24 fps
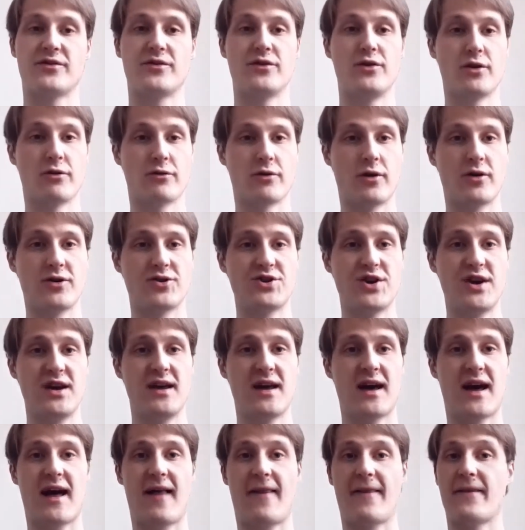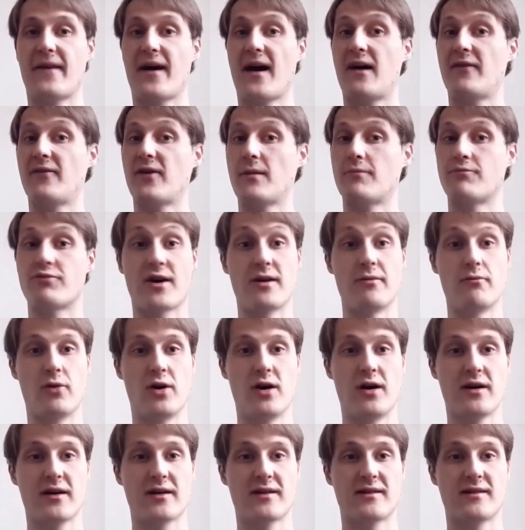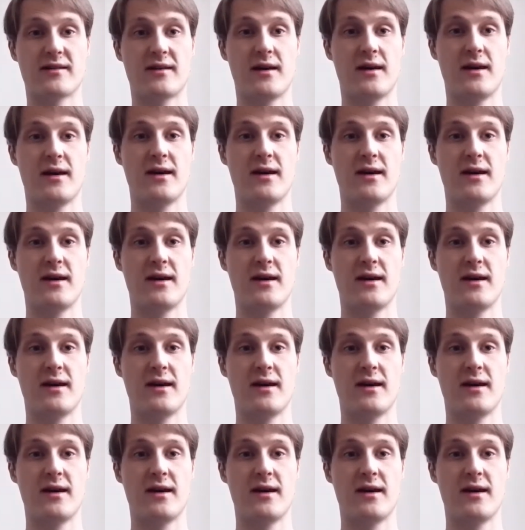neurology and how their brain works